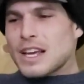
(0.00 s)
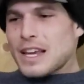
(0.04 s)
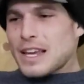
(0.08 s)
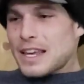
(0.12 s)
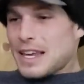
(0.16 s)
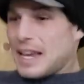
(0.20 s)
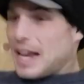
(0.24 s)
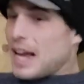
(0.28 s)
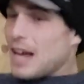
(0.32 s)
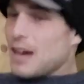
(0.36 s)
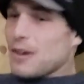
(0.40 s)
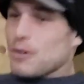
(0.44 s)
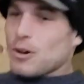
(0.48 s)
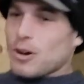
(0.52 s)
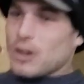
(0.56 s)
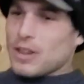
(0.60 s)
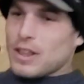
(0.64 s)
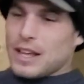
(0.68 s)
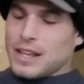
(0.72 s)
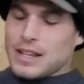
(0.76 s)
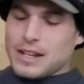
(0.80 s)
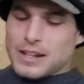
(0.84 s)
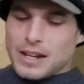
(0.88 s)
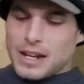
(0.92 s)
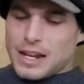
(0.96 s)
Yeah, well
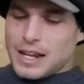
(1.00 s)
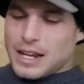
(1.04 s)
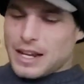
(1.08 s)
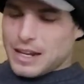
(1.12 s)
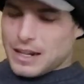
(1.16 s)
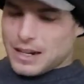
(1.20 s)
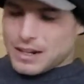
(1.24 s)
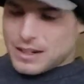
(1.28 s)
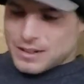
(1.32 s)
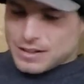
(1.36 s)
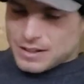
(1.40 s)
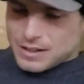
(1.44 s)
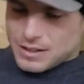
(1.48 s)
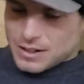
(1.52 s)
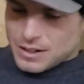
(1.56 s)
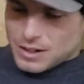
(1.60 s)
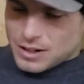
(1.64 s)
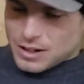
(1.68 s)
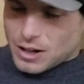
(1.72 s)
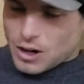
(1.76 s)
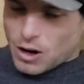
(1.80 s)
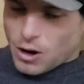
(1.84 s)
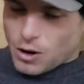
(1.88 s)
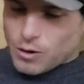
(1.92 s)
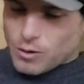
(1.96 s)
then
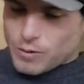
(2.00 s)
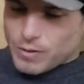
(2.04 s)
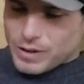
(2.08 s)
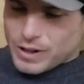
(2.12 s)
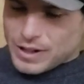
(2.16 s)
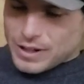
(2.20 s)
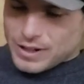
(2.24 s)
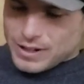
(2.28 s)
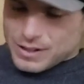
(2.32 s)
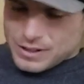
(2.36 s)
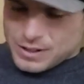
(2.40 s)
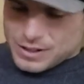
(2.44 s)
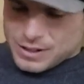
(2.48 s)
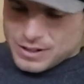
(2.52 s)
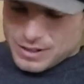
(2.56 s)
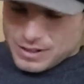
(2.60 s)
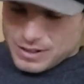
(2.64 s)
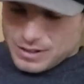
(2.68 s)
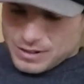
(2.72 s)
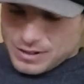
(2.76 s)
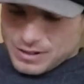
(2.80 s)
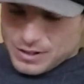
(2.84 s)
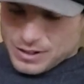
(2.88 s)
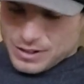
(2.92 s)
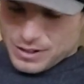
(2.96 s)
COVID, just
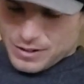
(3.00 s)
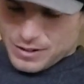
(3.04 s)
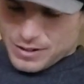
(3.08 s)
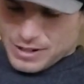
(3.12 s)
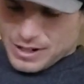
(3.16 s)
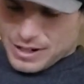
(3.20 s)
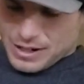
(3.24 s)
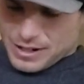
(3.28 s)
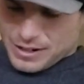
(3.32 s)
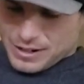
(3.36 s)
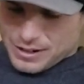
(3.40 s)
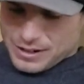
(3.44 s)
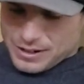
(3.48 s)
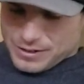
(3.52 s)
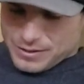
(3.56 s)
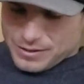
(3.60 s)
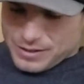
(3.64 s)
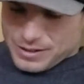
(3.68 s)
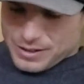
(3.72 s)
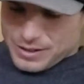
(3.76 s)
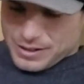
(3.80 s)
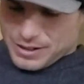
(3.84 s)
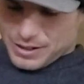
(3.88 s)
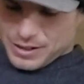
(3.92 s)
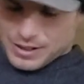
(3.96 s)
turn that off
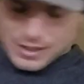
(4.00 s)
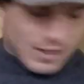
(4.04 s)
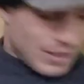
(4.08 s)
there.